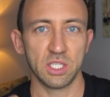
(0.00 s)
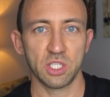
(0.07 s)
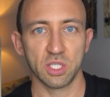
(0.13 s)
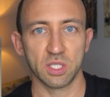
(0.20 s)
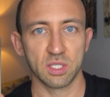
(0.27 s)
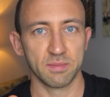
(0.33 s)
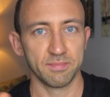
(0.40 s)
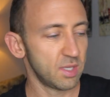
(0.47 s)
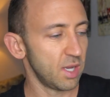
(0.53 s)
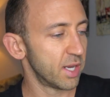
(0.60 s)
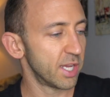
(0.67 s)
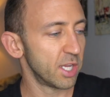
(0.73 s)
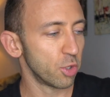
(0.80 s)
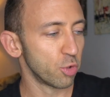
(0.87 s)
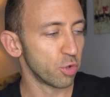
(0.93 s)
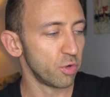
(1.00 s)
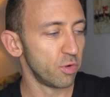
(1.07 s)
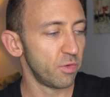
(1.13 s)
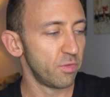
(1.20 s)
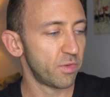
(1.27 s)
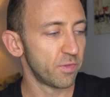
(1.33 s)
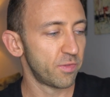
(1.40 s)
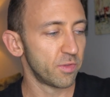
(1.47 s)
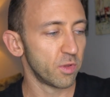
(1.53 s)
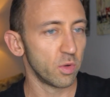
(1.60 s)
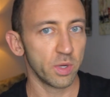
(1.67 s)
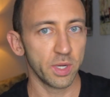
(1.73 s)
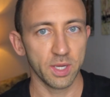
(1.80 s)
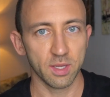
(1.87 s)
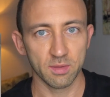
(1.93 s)
just tongue and groove
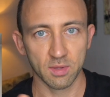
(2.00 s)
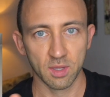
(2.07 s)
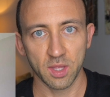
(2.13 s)
flooring